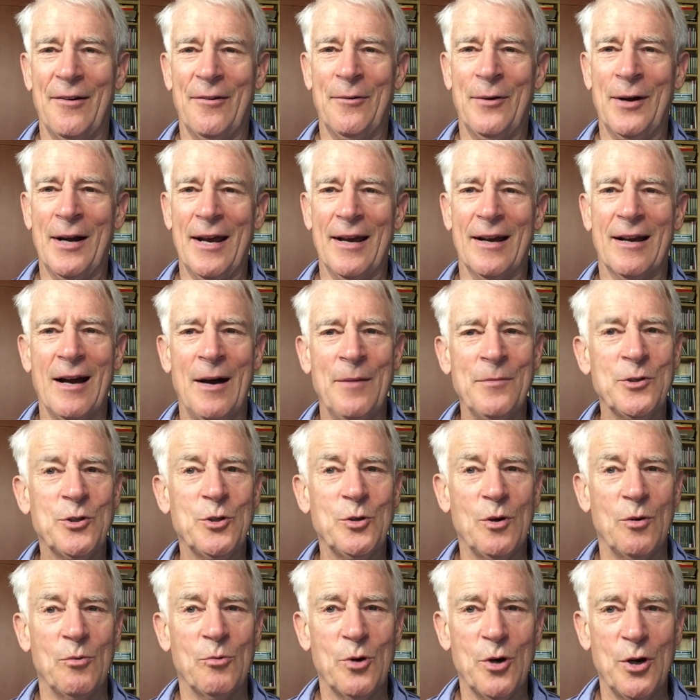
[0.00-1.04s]
when I come
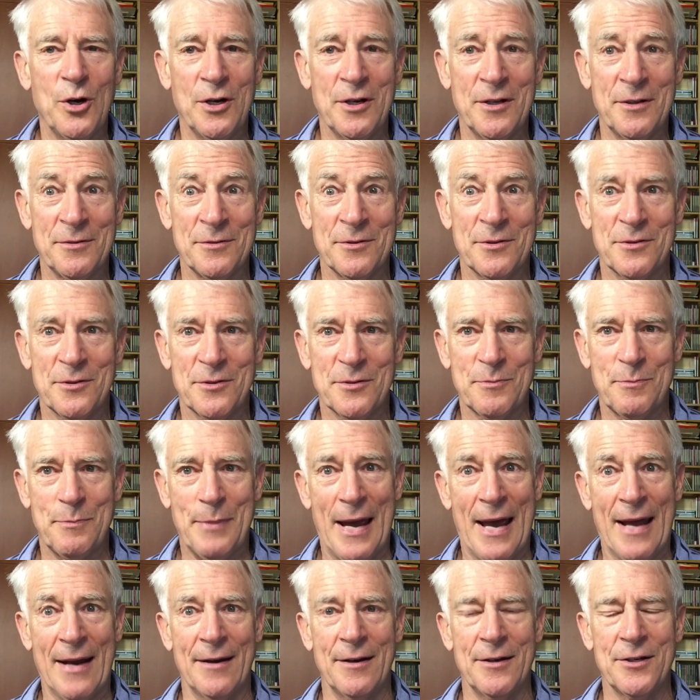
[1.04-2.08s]
to a word in
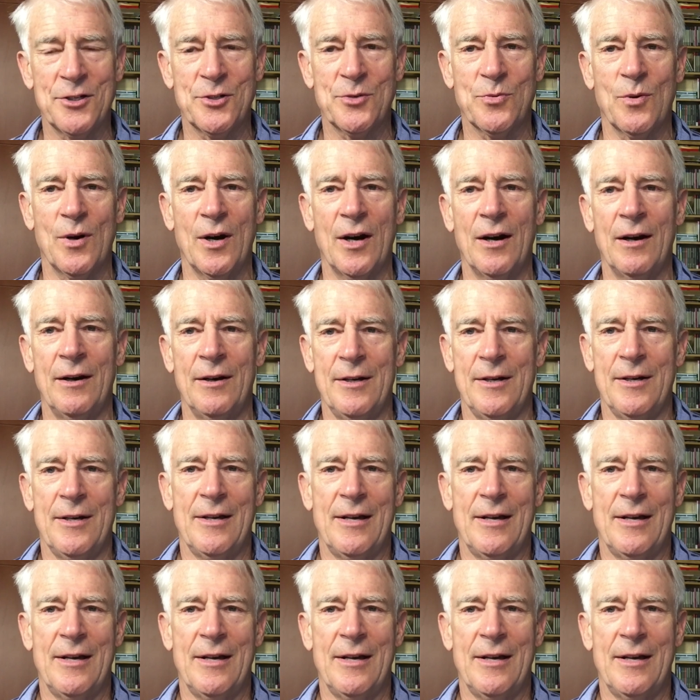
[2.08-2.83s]
Spanish where